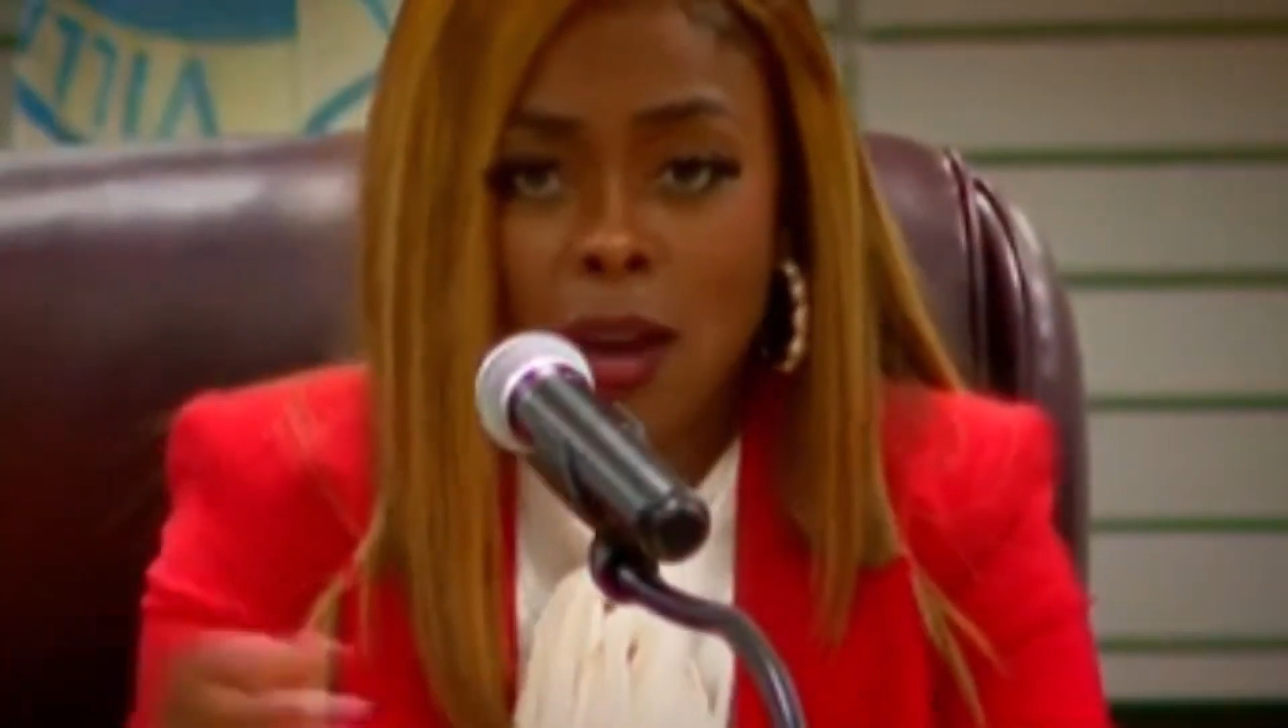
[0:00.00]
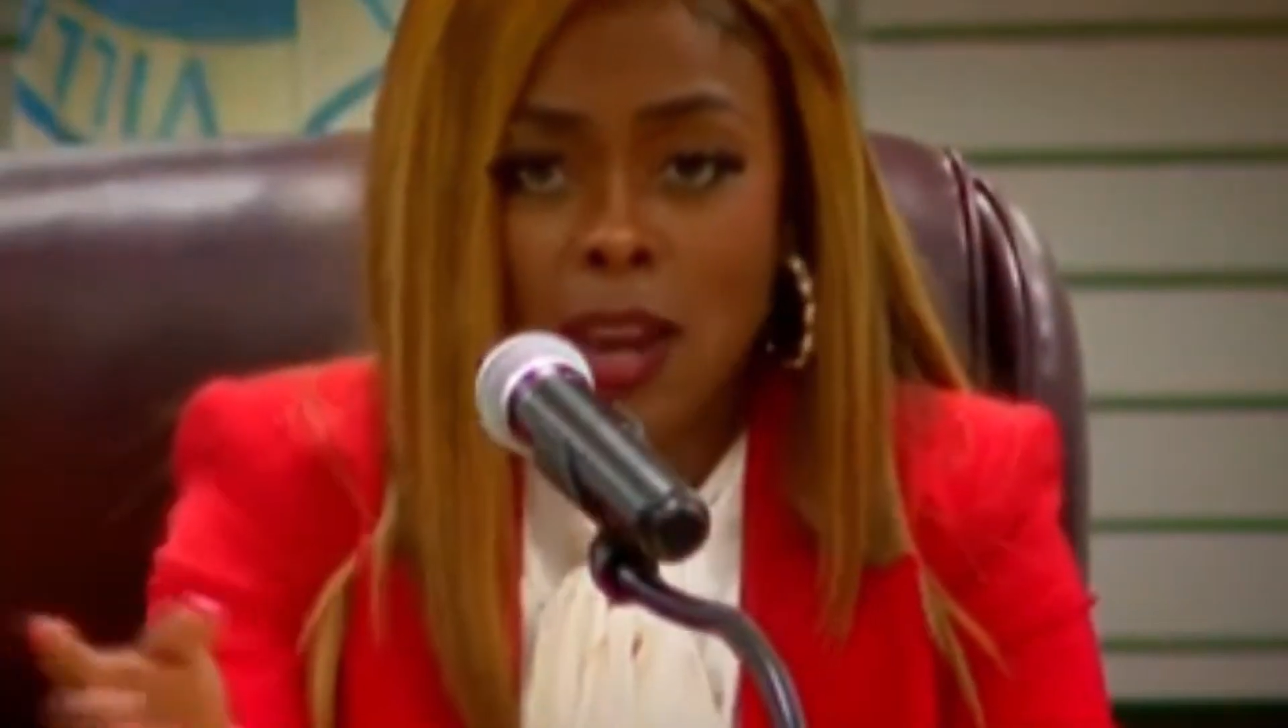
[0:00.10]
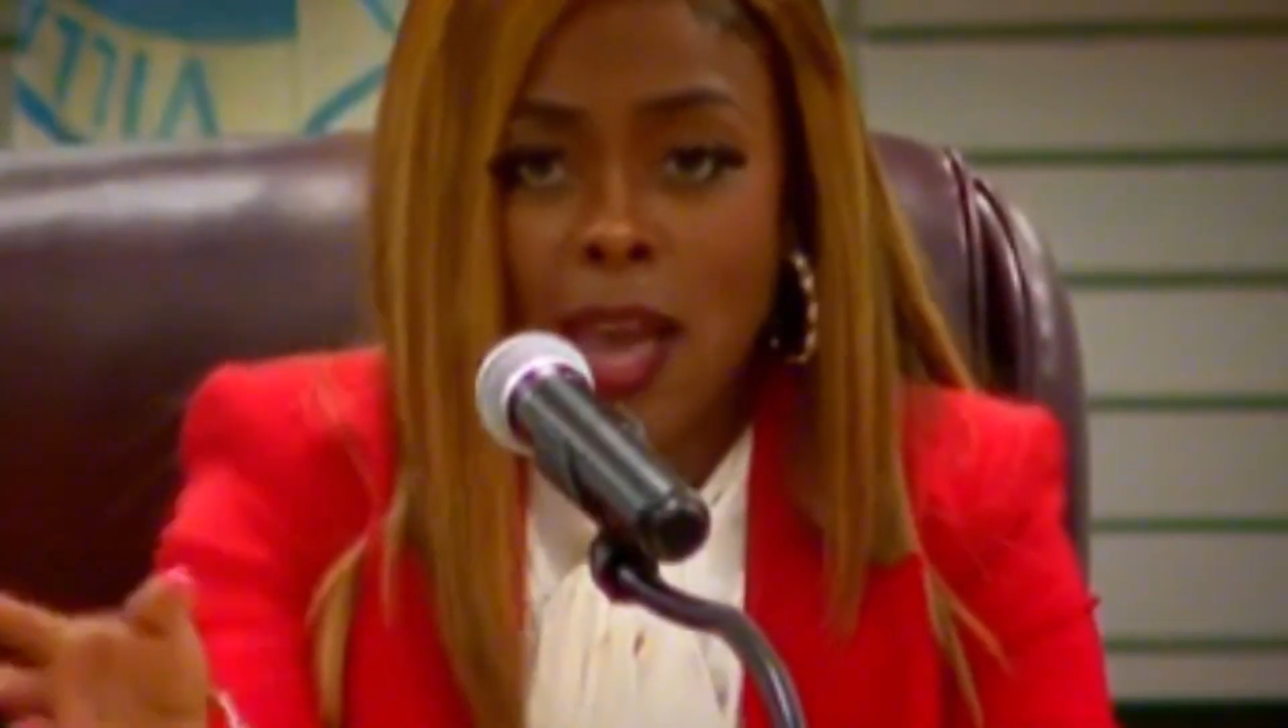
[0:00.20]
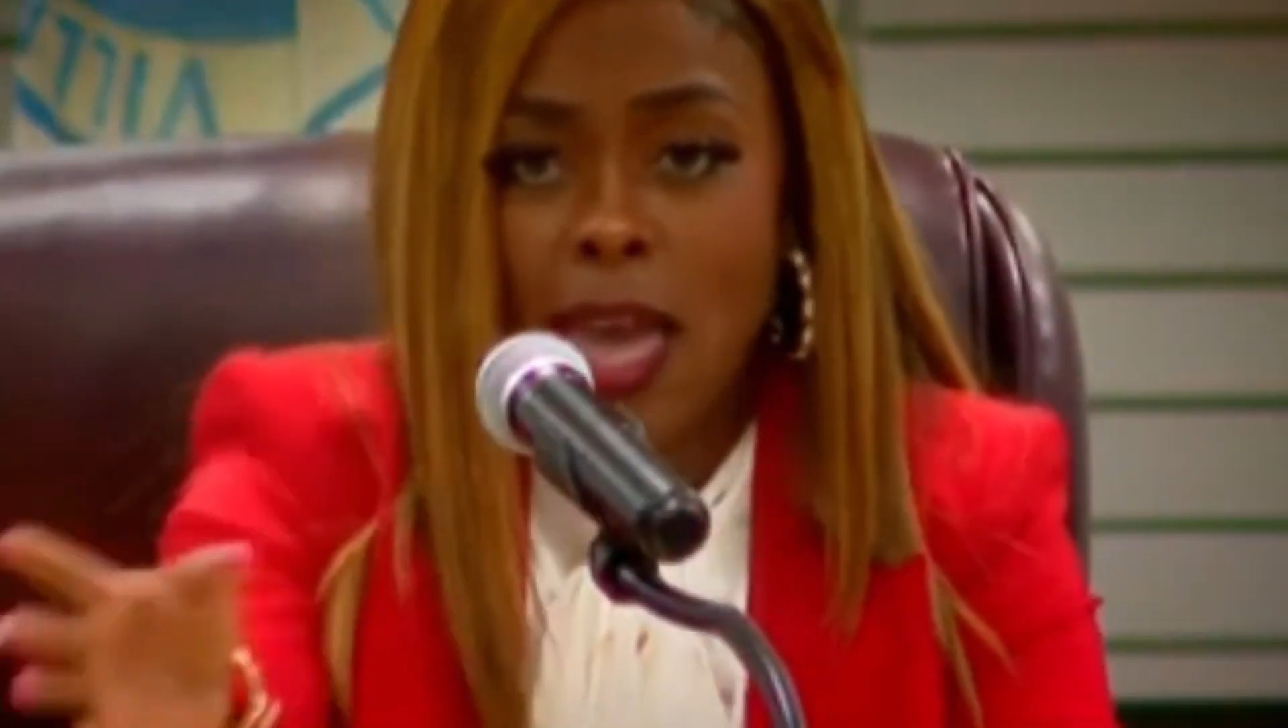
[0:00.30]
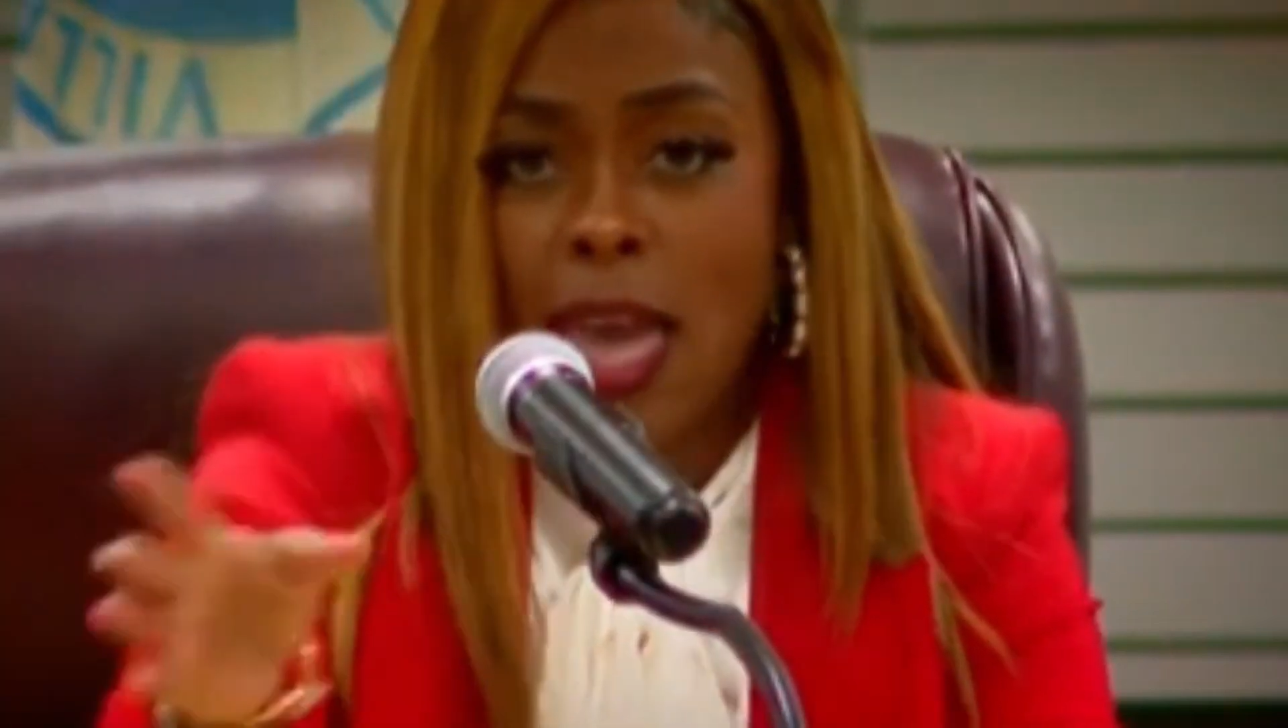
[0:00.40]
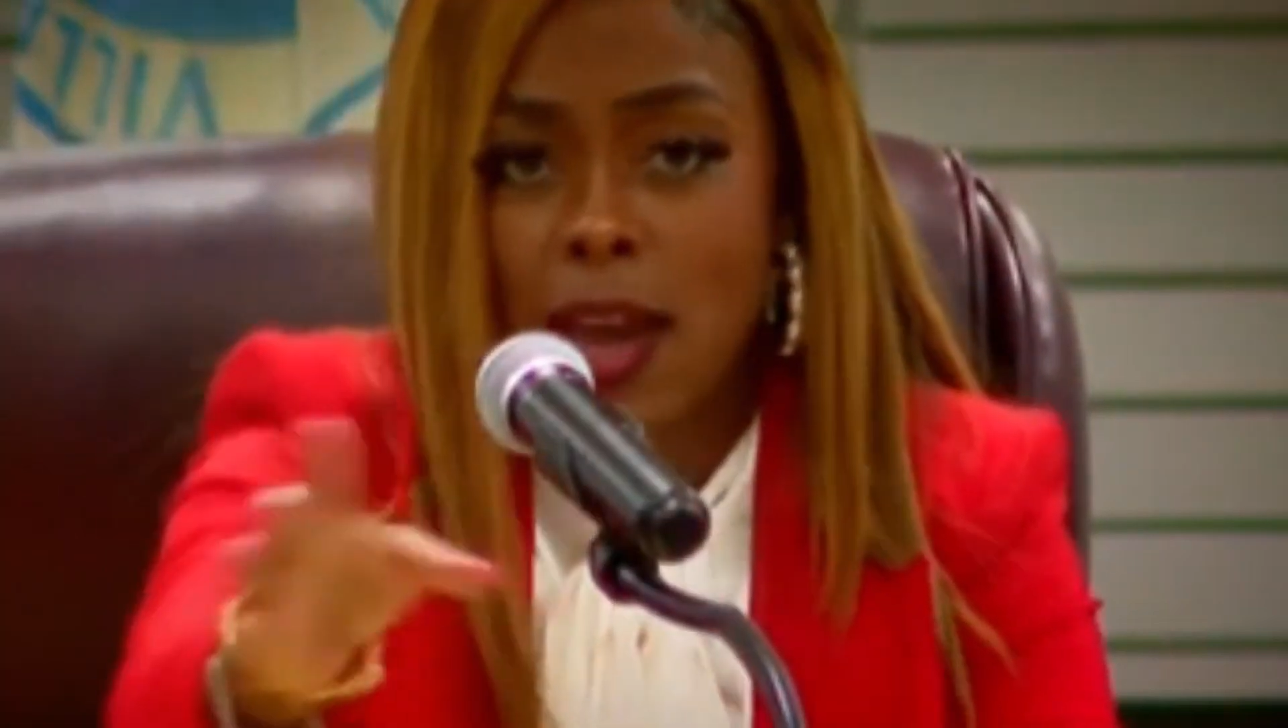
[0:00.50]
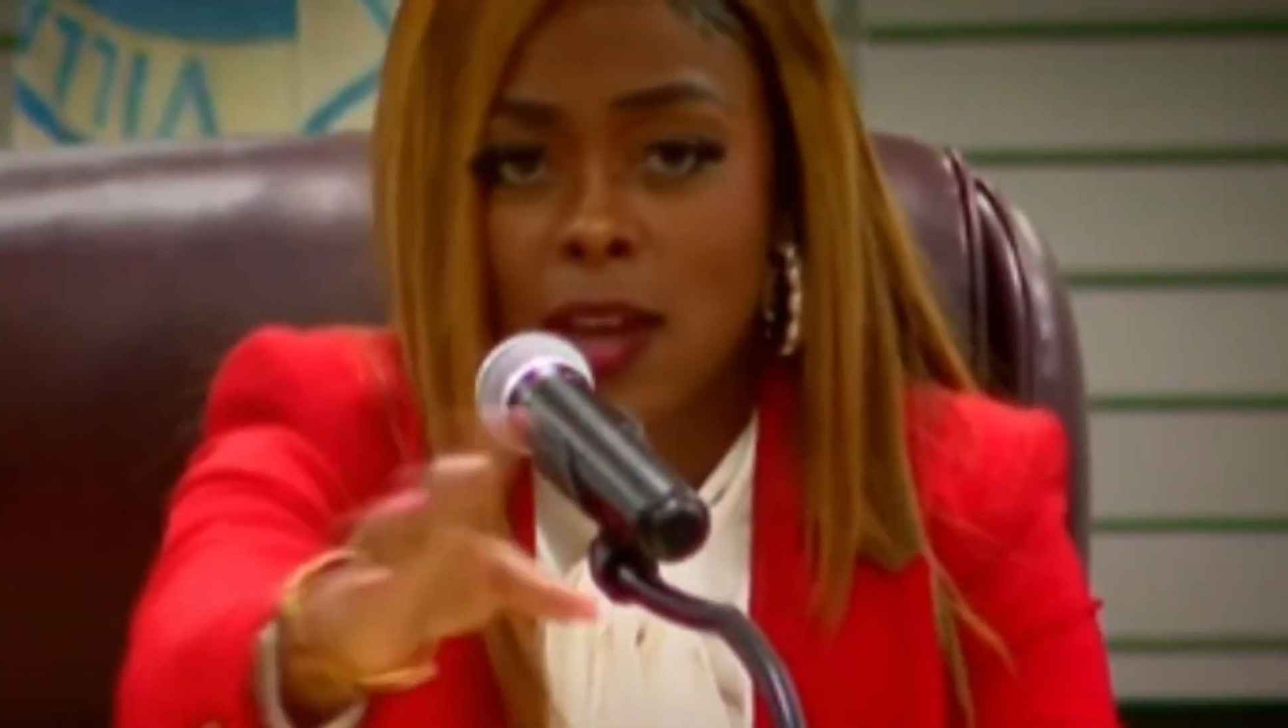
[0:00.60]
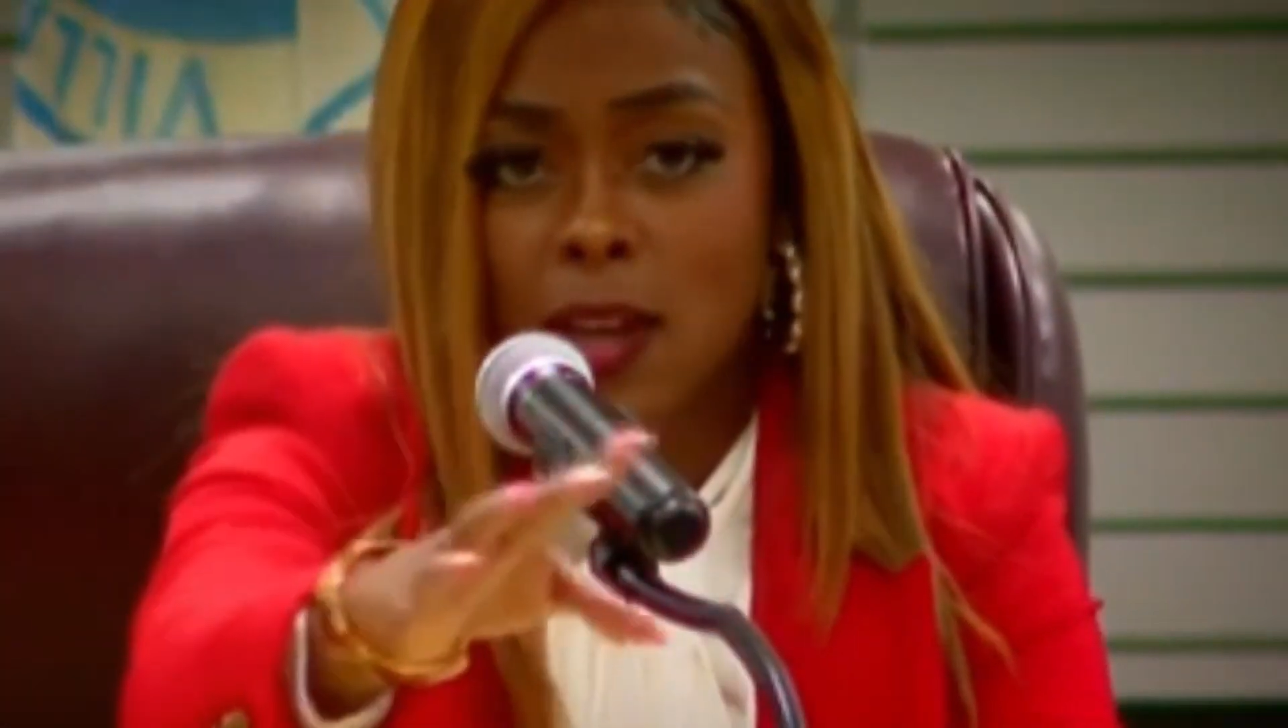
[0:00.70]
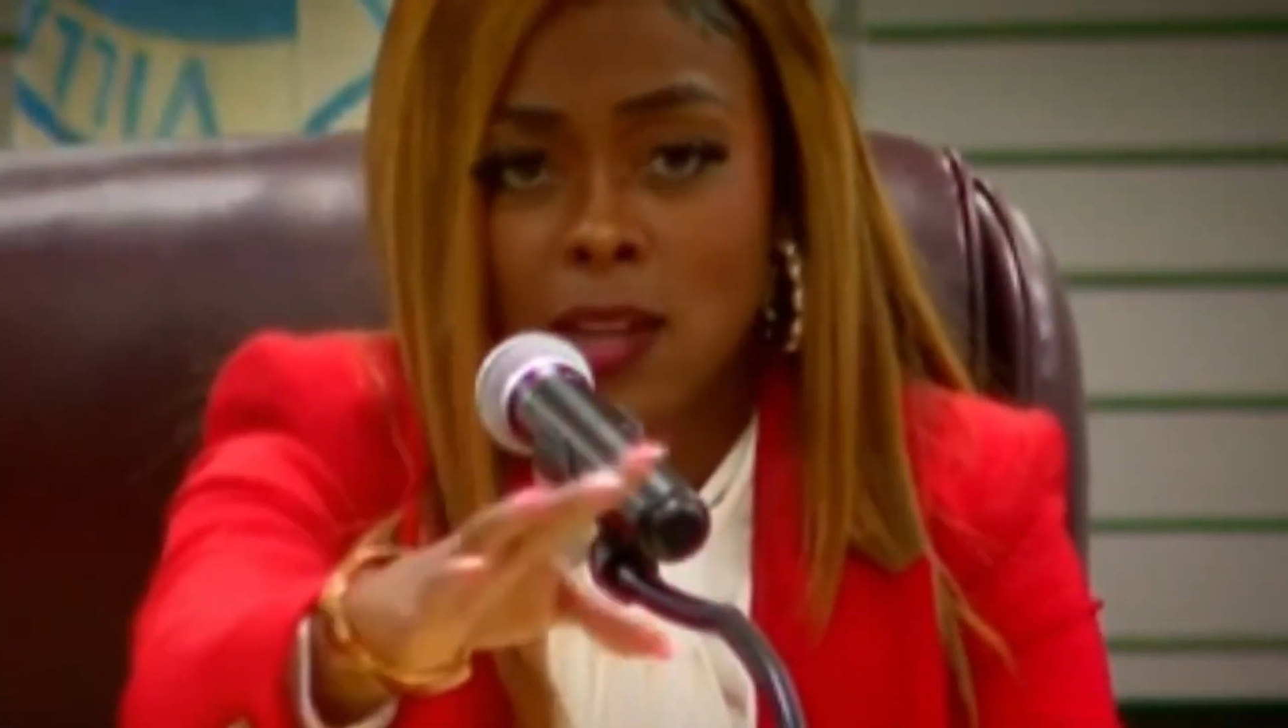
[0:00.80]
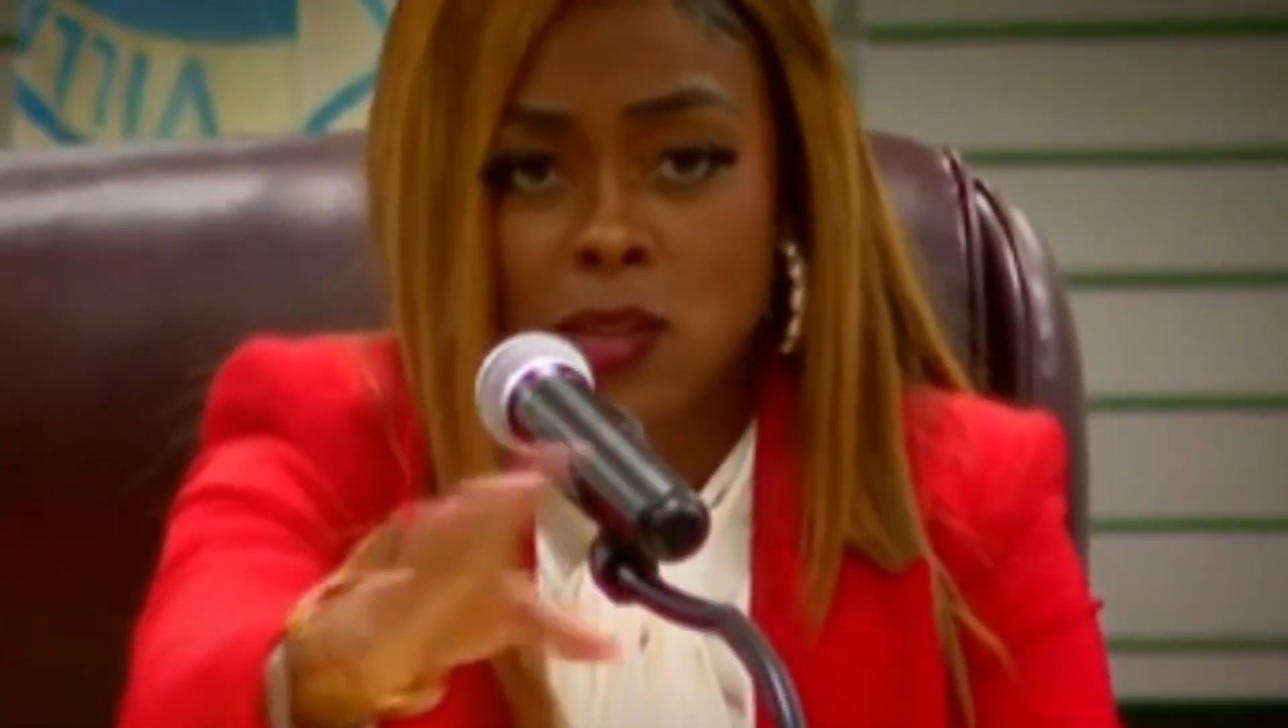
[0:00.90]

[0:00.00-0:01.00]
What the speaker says: because he's one